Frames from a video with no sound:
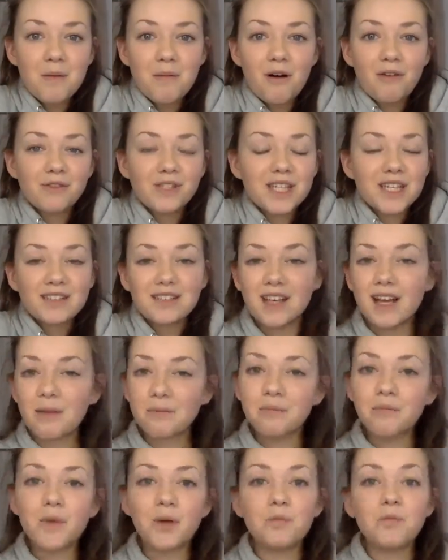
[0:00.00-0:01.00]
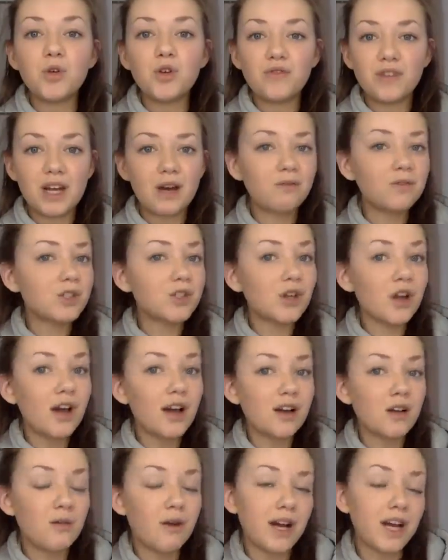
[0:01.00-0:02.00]
Obviously because I am moving out
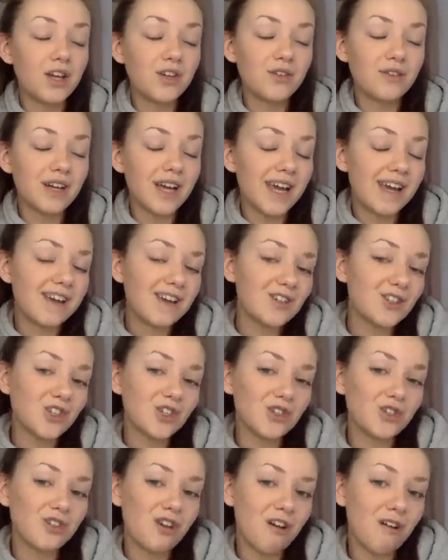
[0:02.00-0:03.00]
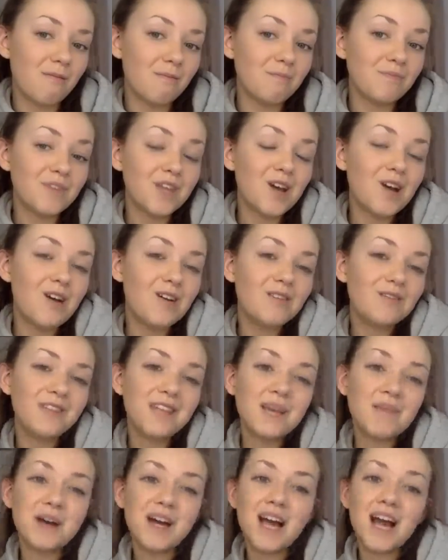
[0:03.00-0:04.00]
at quite a young age, so
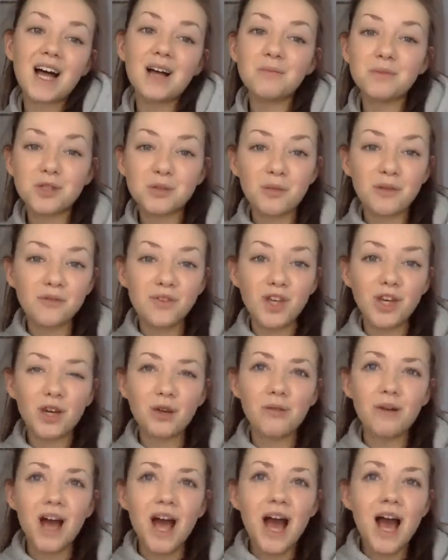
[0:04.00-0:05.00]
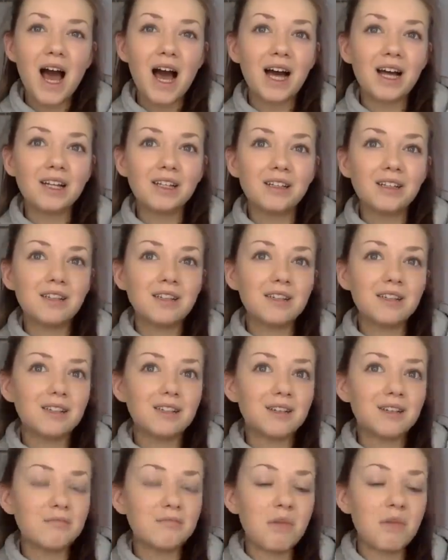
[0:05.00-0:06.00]
hopefully it might help some of you and
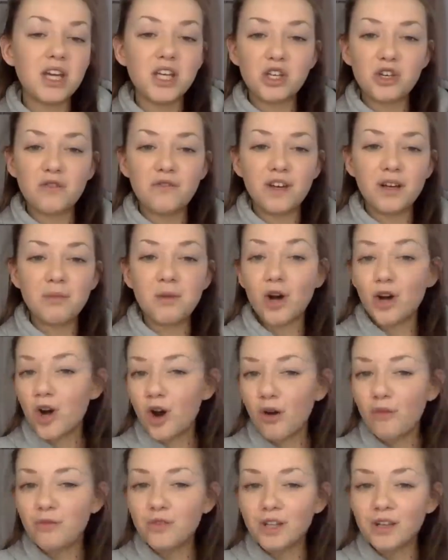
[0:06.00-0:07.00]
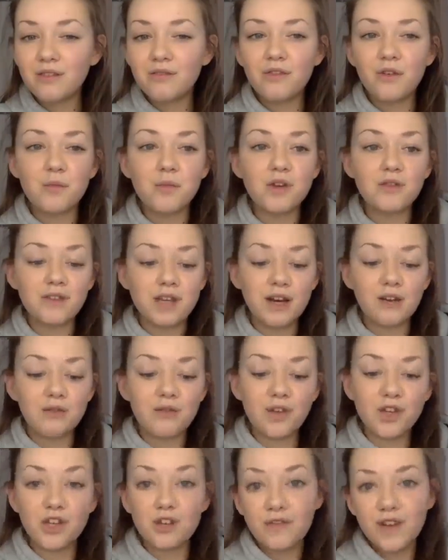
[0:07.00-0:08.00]
make you feel more confident for moving out
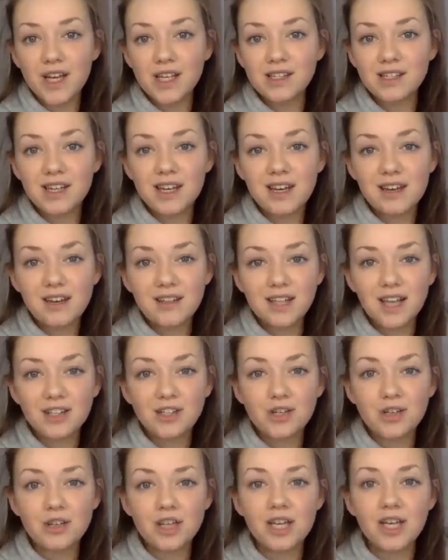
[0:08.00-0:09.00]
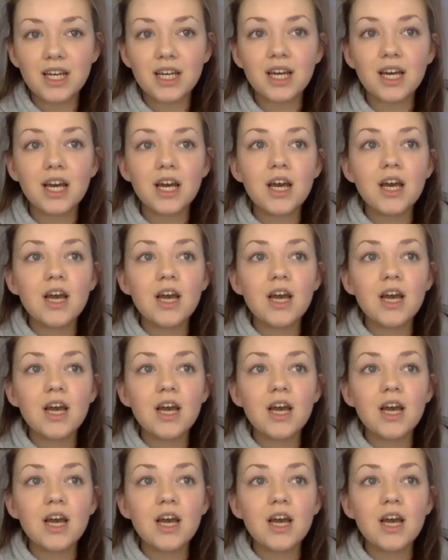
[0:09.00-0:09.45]
for university, because I do think